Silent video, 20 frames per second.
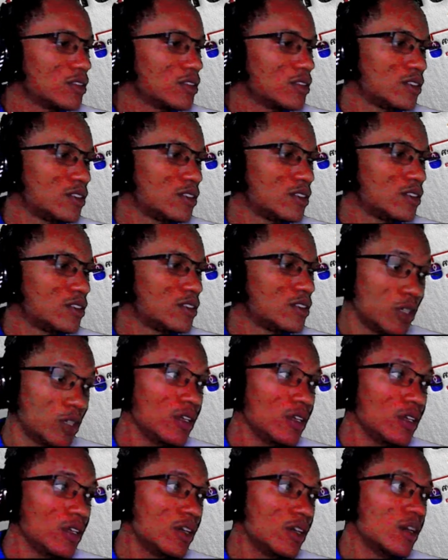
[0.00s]
Okay.
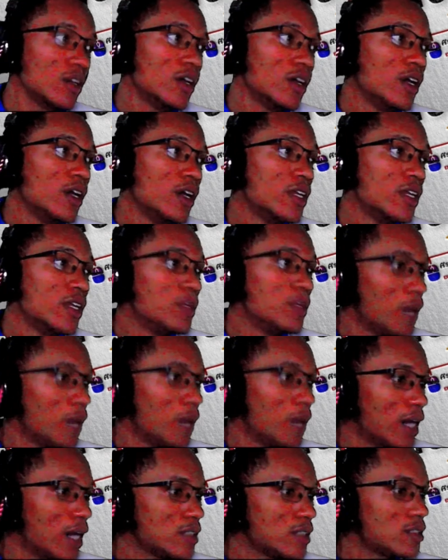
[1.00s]
The
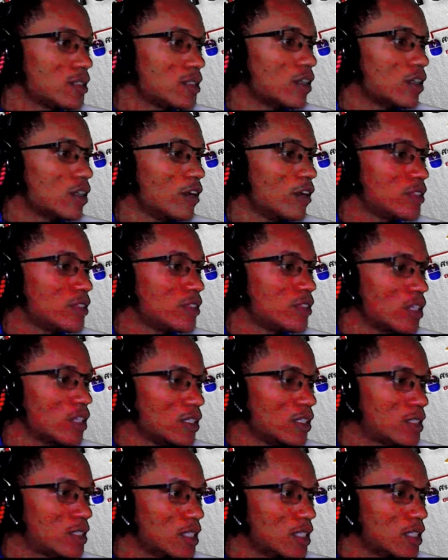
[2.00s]
mass of solid
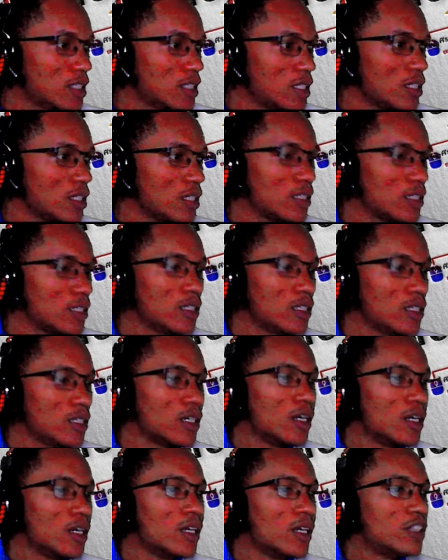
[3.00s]
C
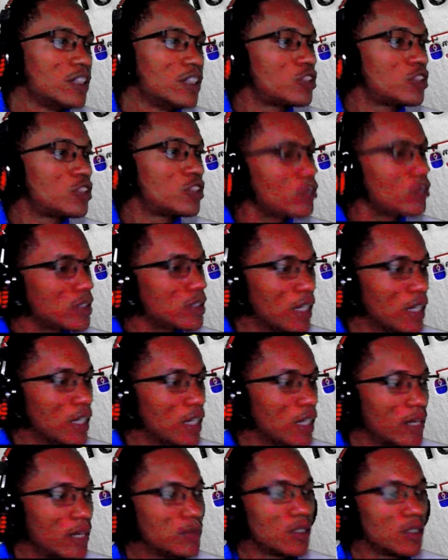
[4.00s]
is 3 times
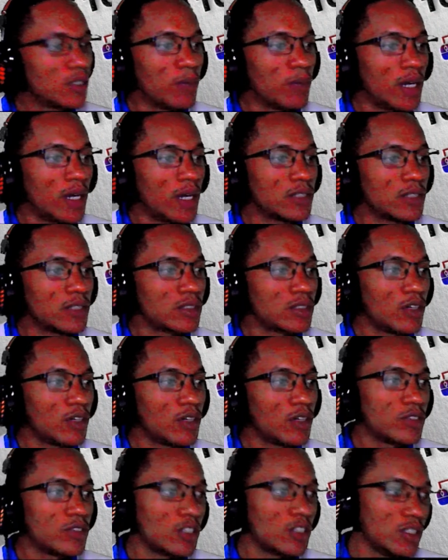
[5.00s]
the mass of
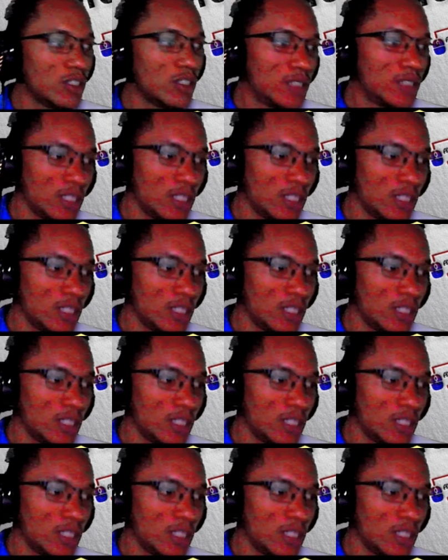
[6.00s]
solid D.